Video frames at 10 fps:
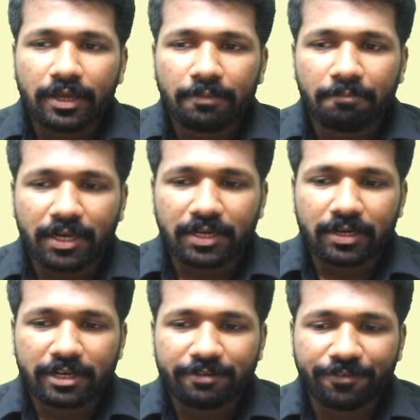But
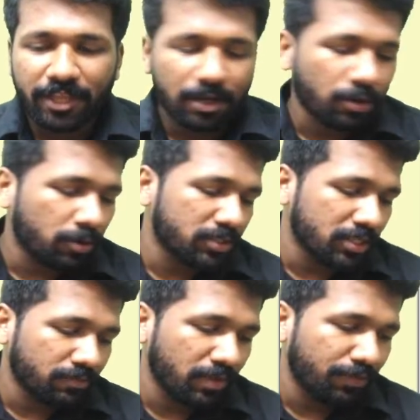free
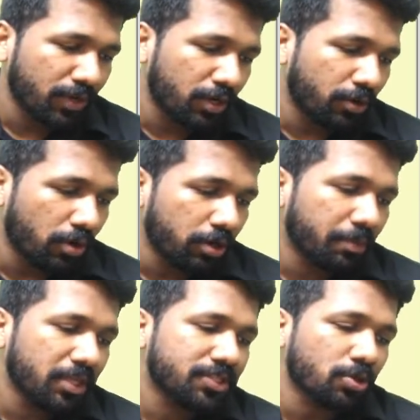courses we will not
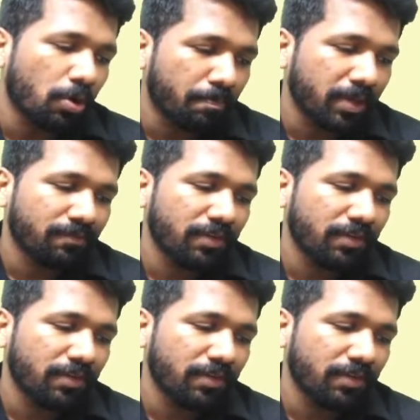be stopping.